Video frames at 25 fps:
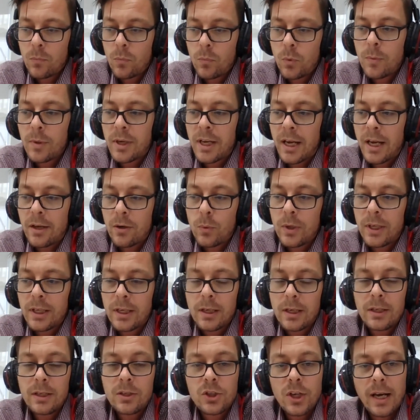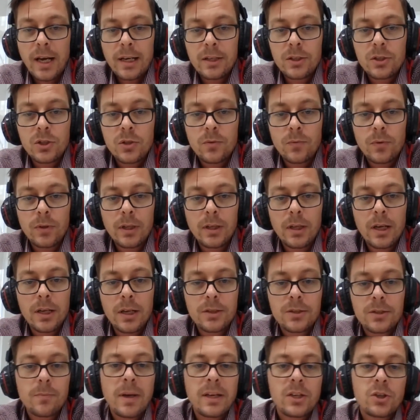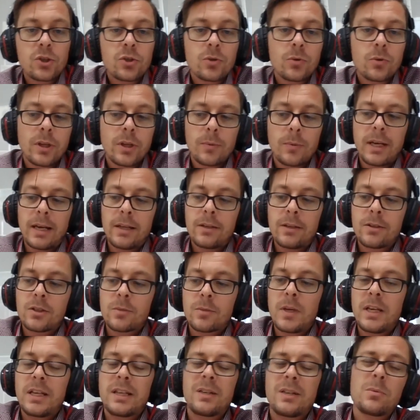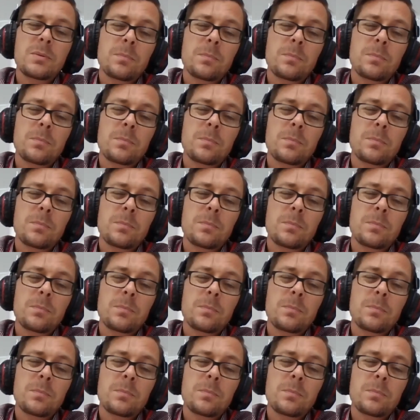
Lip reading: we were getting a weekly challenge for the learners to make sure they were getting speaking.